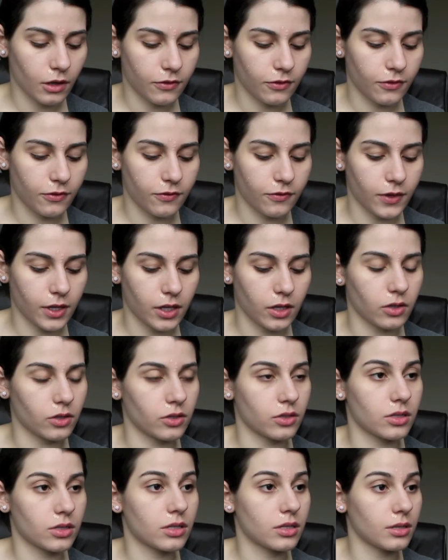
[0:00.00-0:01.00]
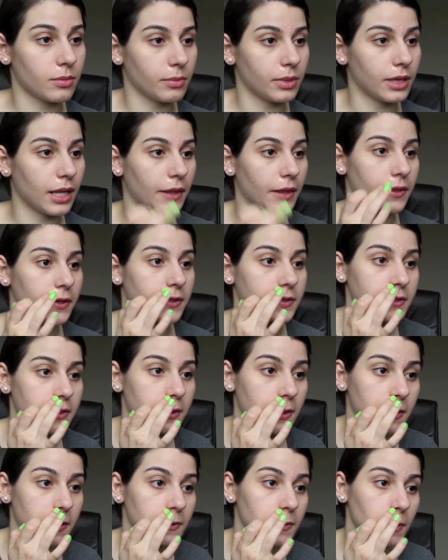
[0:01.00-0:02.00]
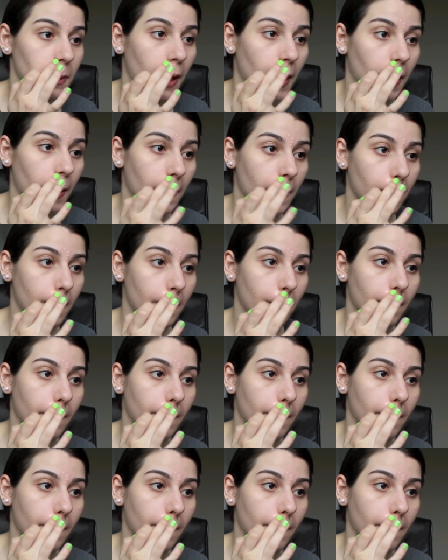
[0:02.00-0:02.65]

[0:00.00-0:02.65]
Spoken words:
fingers to blend this in as well.